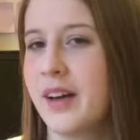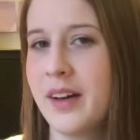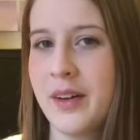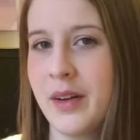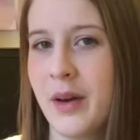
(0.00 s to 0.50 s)

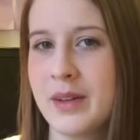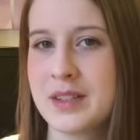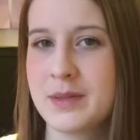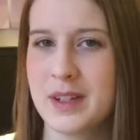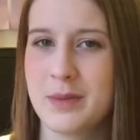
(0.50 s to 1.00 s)
I don't know,
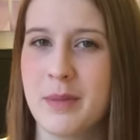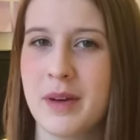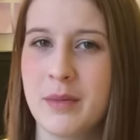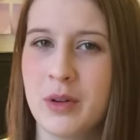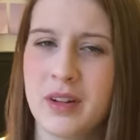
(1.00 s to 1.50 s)
it's just meant to be a
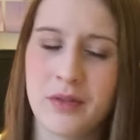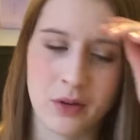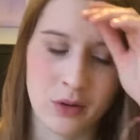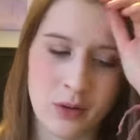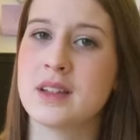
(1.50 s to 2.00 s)
bit more
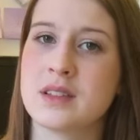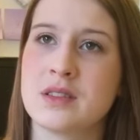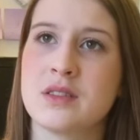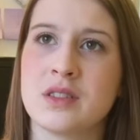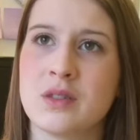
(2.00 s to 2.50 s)
difficult.
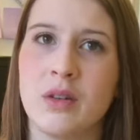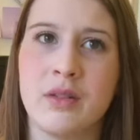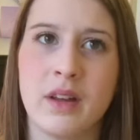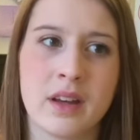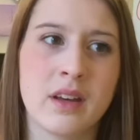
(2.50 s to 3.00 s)
It's just sort
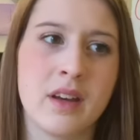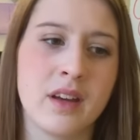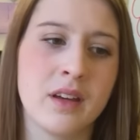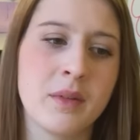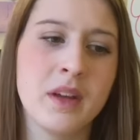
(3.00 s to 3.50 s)
of like
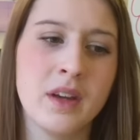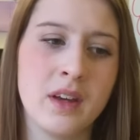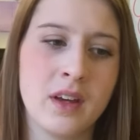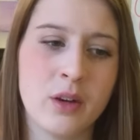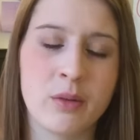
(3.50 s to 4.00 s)
a
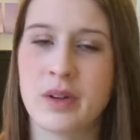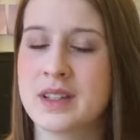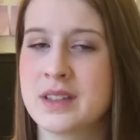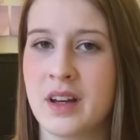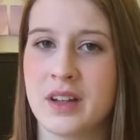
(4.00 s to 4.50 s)

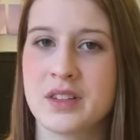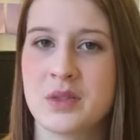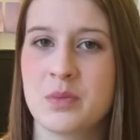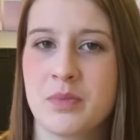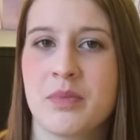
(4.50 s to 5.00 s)
research